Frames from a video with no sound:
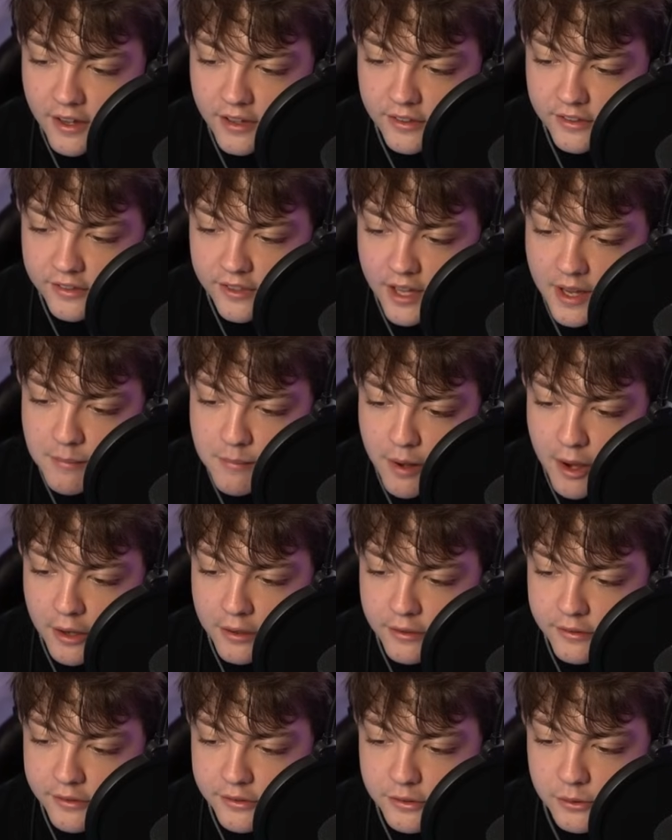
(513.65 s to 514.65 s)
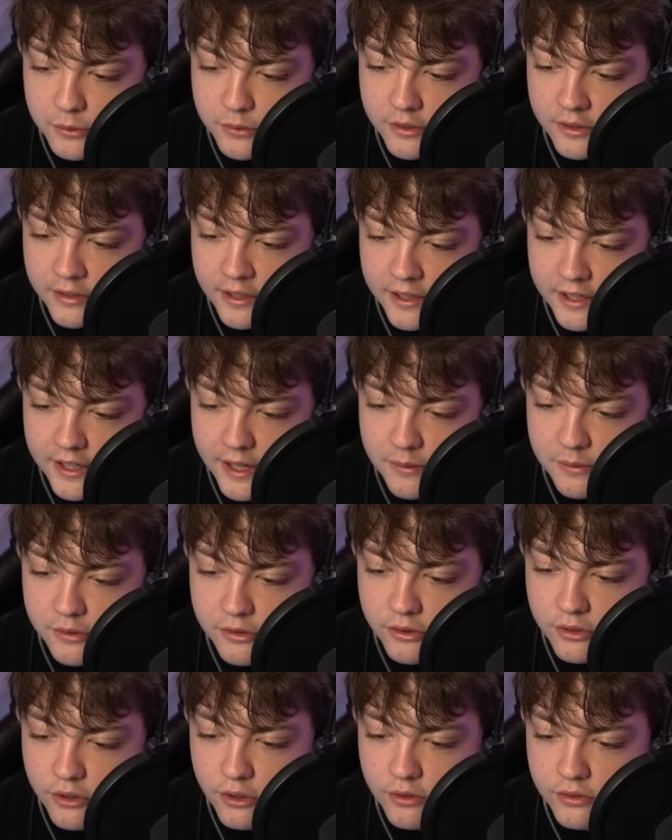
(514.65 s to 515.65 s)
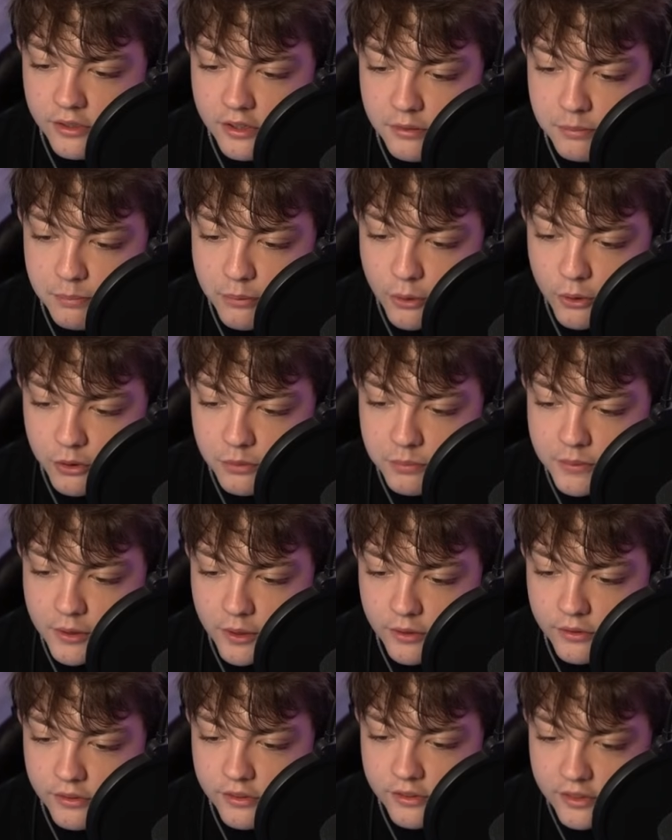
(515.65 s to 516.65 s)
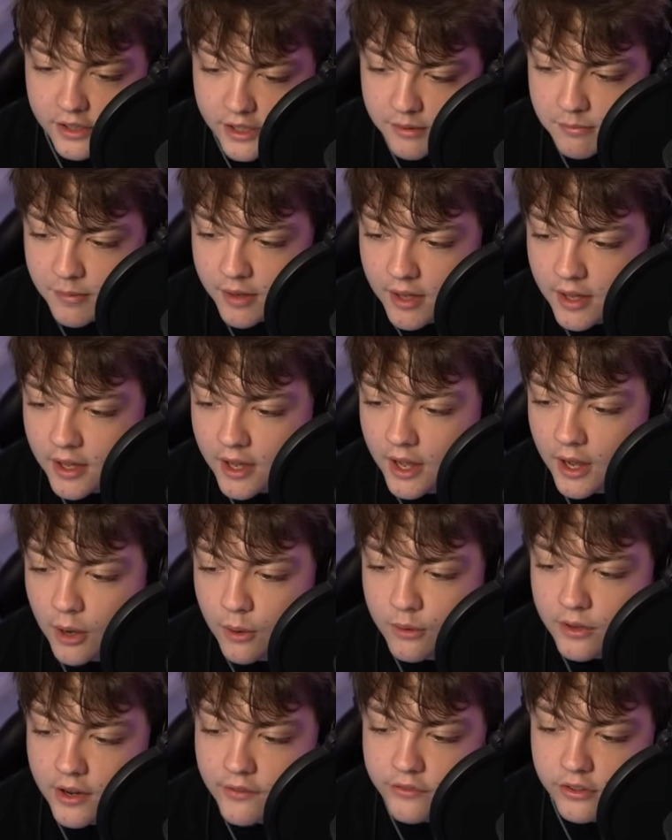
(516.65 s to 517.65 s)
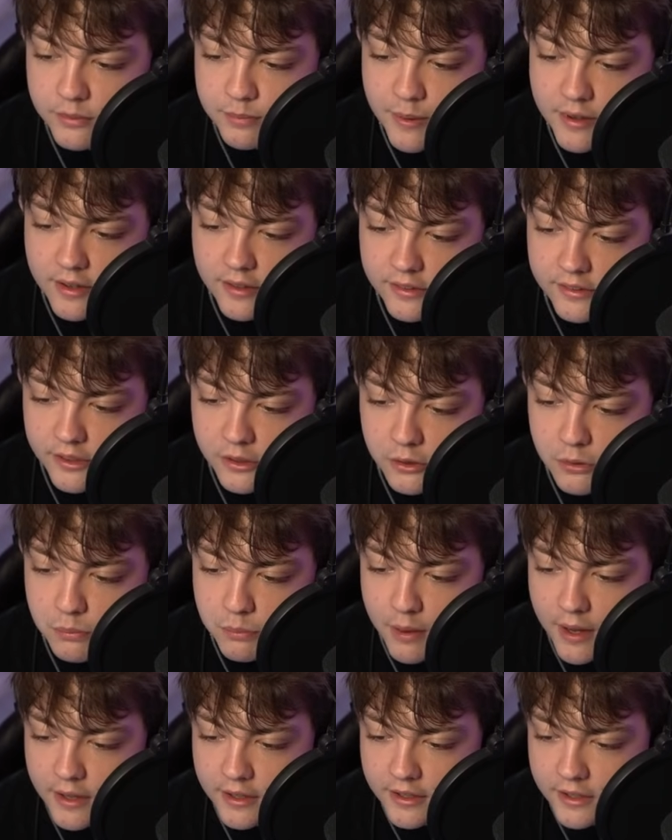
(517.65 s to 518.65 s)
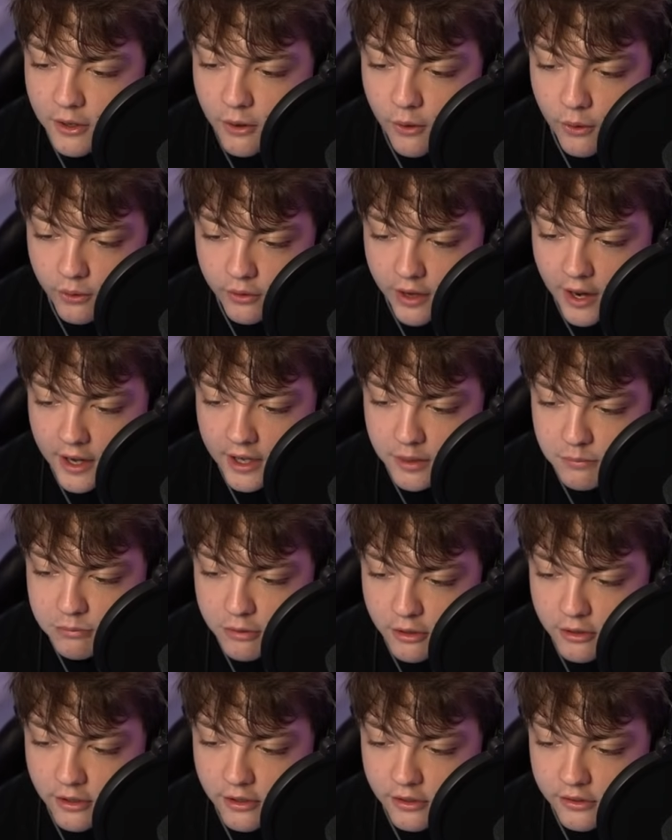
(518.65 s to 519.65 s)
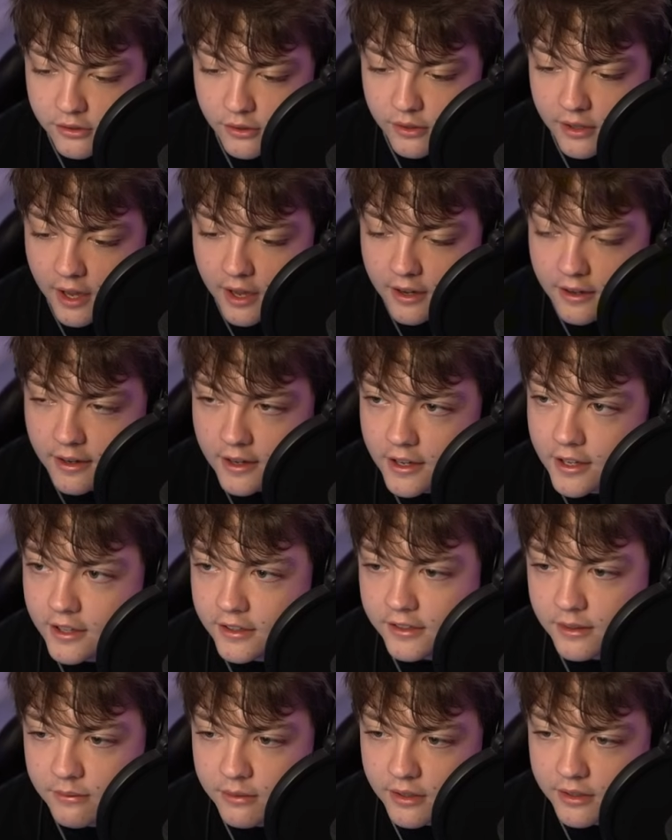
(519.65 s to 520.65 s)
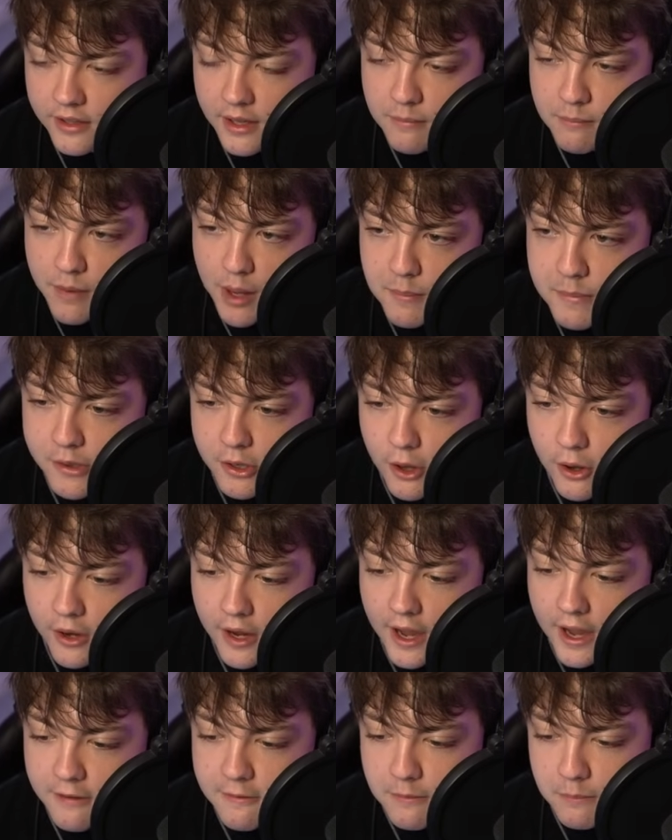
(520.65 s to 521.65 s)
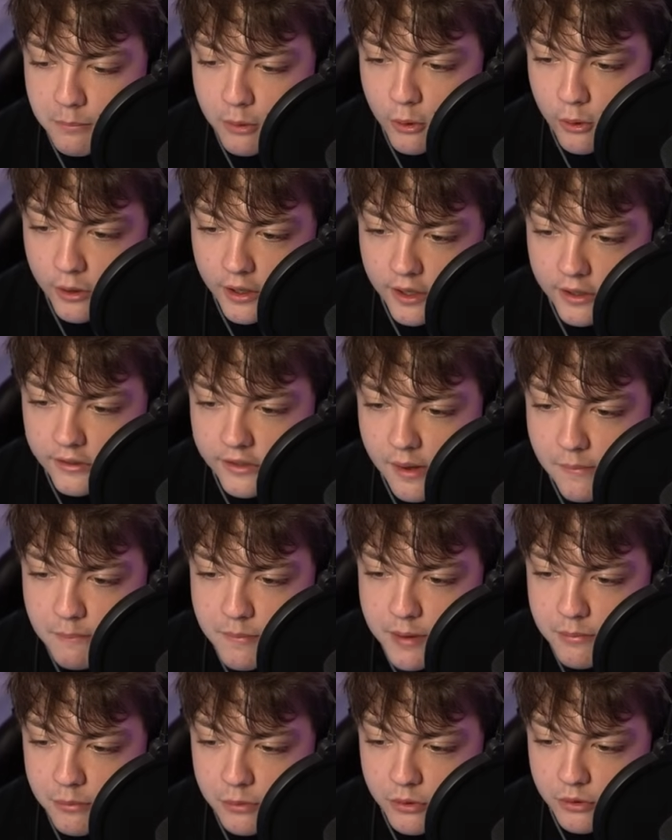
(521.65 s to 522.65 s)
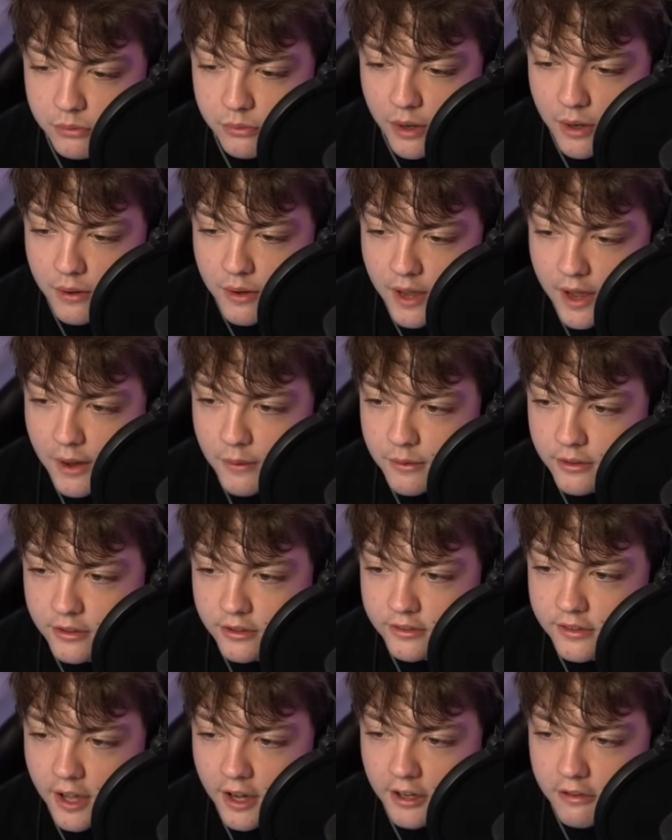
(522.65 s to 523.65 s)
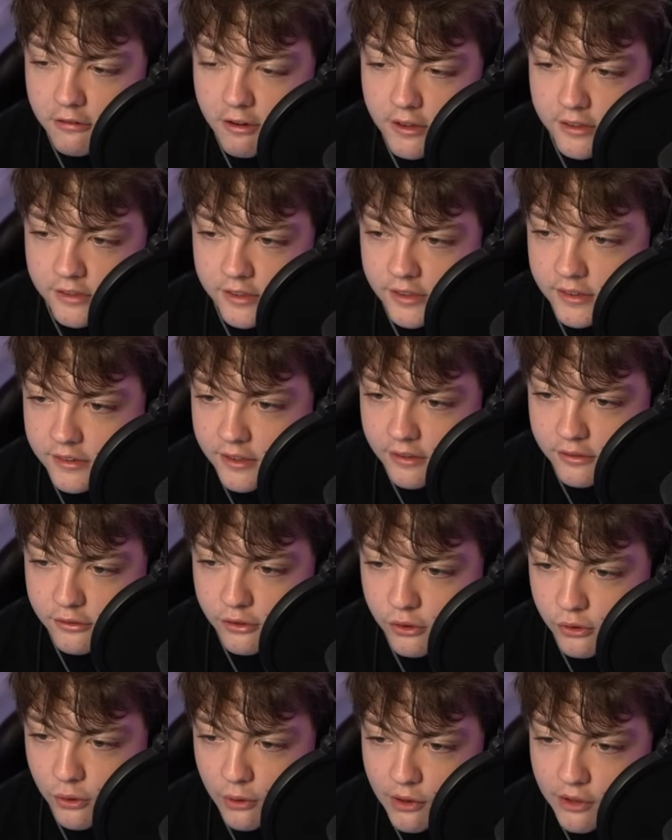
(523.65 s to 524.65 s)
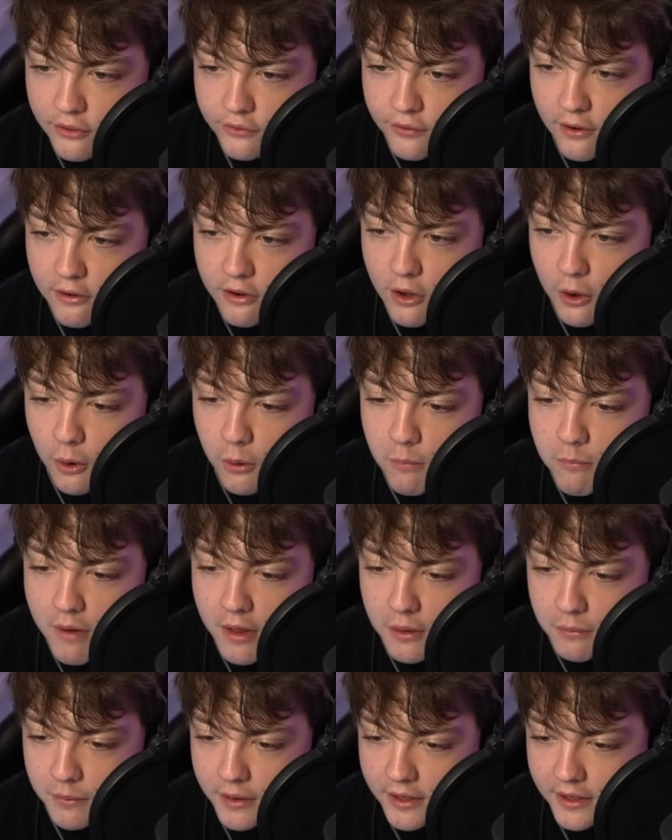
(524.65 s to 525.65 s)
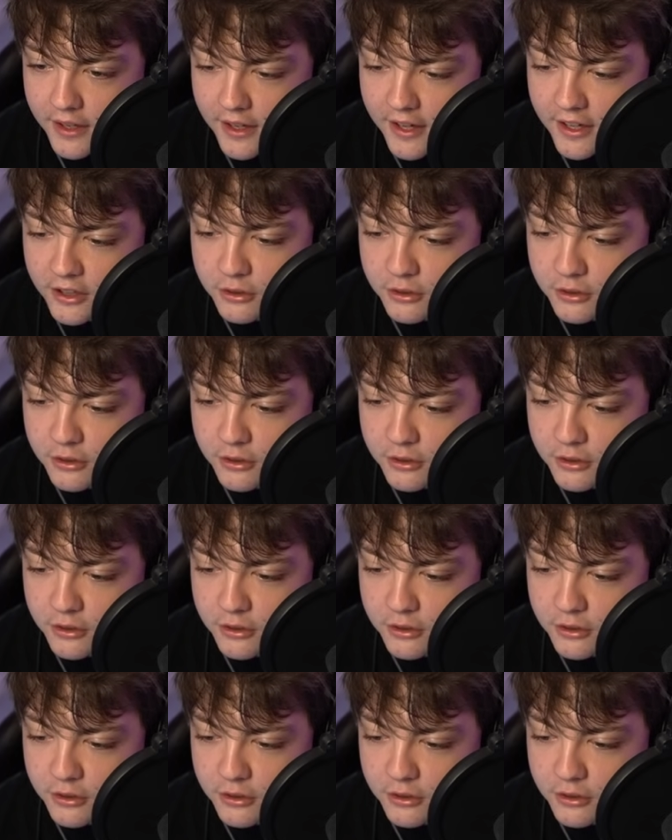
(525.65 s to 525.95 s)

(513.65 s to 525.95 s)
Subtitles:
Same, uninstalled and in-game studios has blocked me on Steam. I will never spend a single penny on any product. So again, it seems like they might be going ahead and blocking some people as well, which is kind of crazy. This studio is very old, by the way.